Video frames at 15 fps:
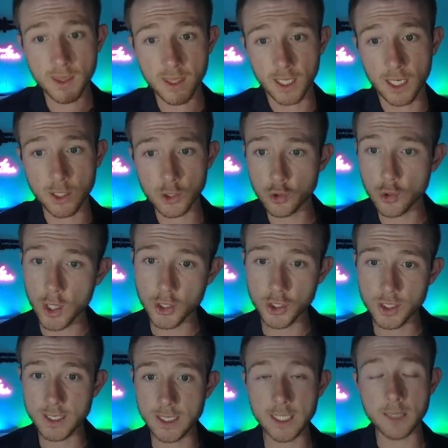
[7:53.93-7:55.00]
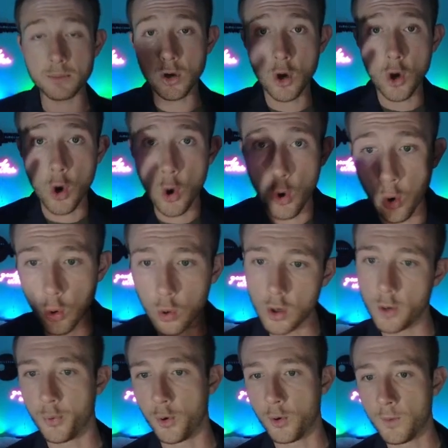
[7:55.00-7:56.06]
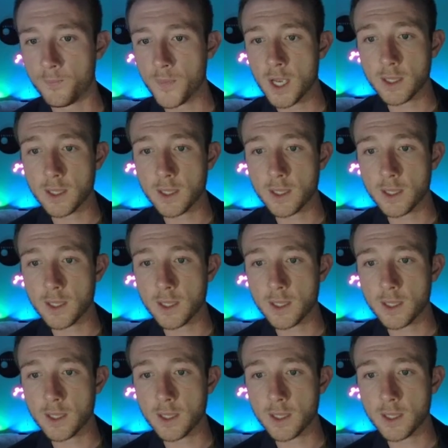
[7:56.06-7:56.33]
The construction team, horrible.